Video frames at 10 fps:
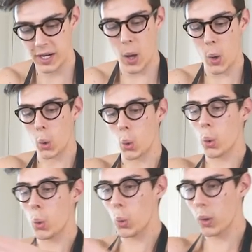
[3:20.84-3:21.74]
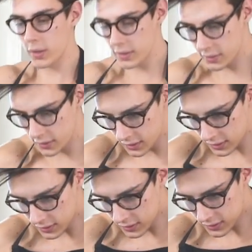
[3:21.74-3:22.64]
gonna
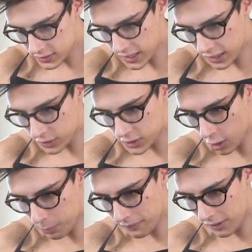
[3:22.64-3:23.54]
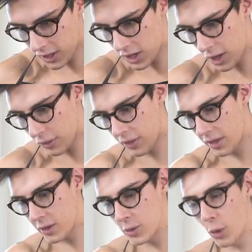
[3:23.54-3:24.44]
stick the top of our earth,
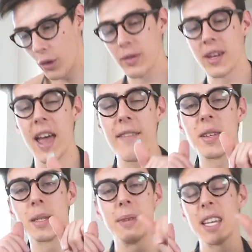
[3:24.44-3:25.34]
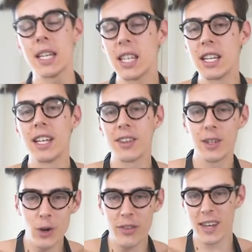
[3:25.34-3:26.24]
the northern hemisphere, the
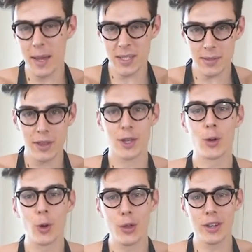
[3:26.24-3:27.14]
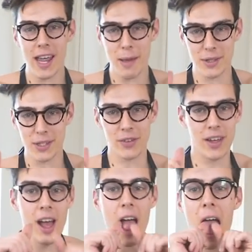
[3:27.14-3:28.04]
northern hemisphere, the northern
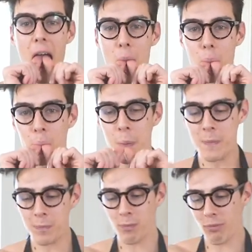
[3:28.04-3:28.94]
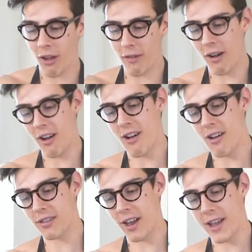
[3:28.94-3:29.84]
hemisphere of our
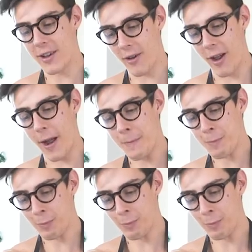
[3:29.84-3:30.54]
earth cake, okay?